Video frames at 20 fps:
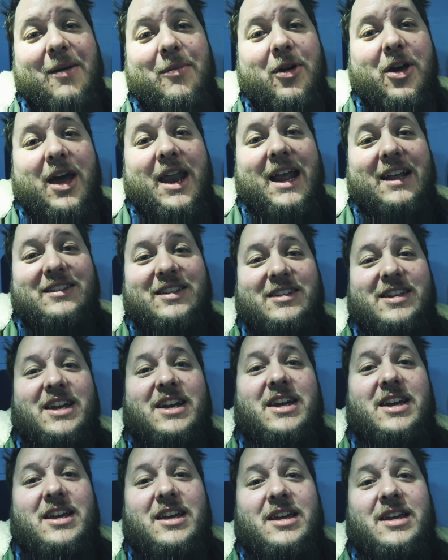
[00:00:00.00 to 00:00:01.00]
We're going out to
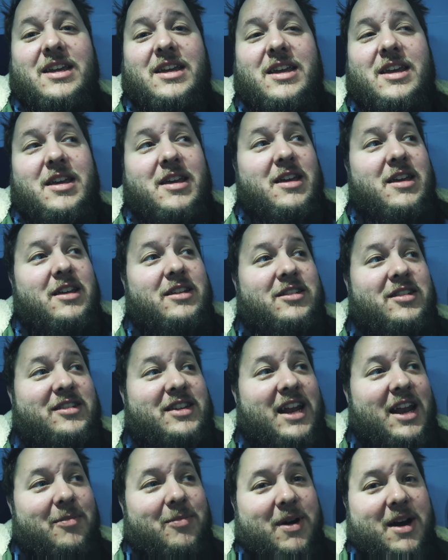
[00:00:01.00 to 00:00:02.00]
dinner to
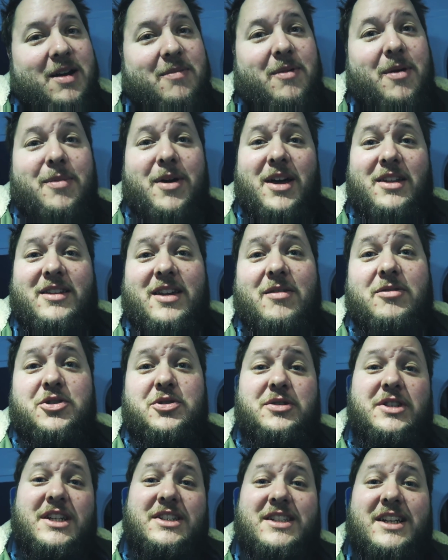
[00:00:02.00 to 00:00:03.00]
celebrate my birthday, which
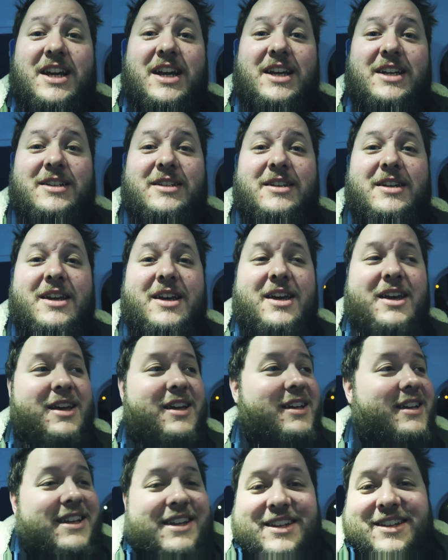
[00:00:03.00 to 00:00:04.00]
was yesterday.
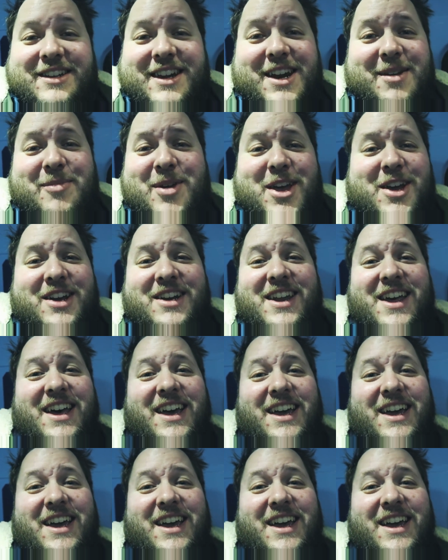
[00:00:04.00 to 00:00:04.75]
It's going to be a good